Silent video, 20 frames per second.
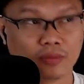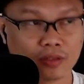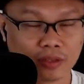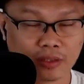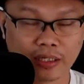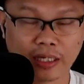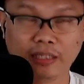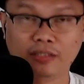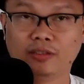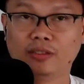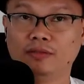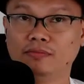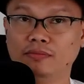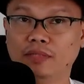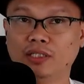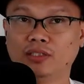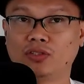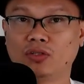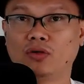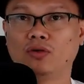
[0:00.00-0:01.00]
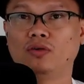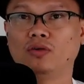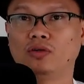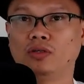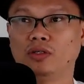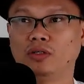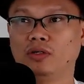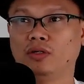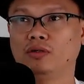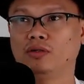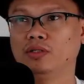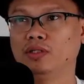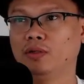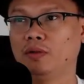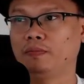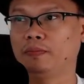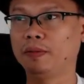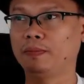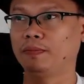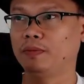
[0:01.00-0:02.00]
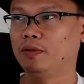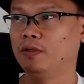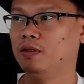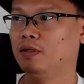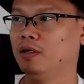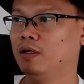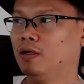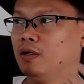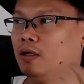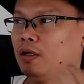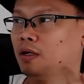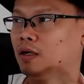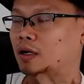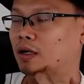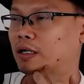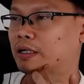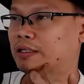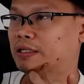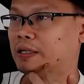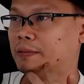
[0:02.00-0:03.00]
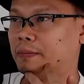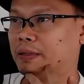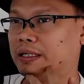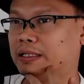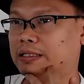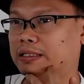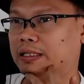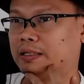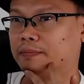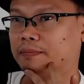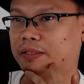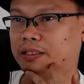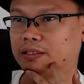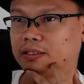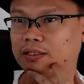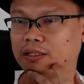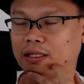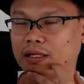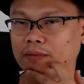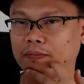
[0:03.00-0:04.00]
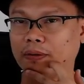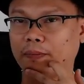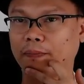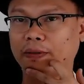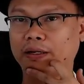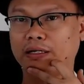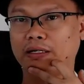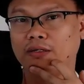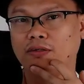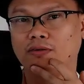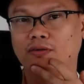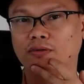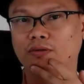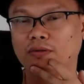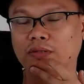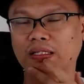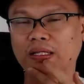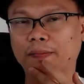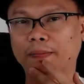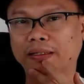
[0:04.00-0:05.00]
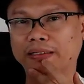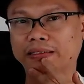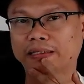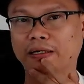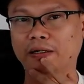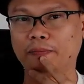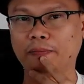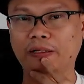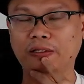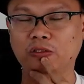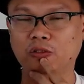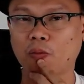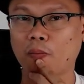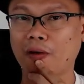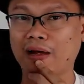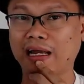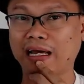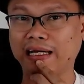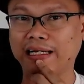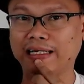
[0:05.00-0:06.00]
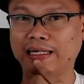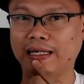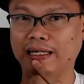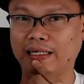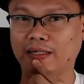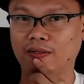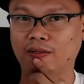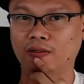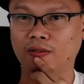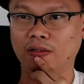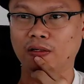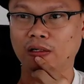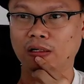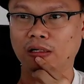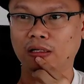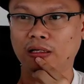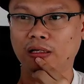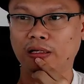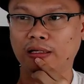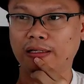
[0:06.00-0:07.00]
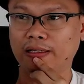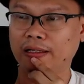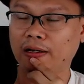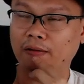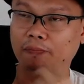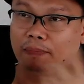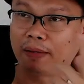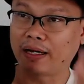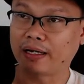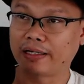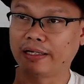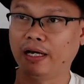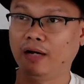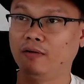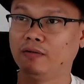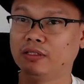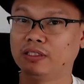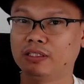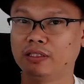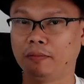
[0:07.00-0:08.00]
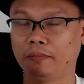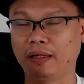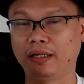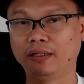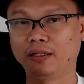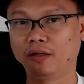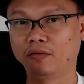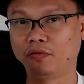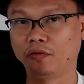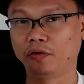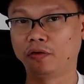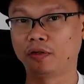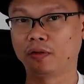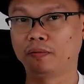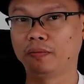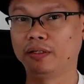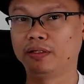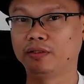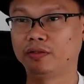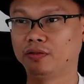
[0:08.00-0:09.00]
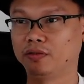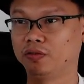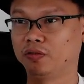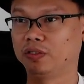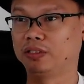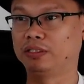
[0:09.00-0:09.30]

ngayon medyo, you know, people are demanding, but iba pa rin yung demand ngayon, medyo malaki na, you know. And now Pacquiao is demanding $40 million.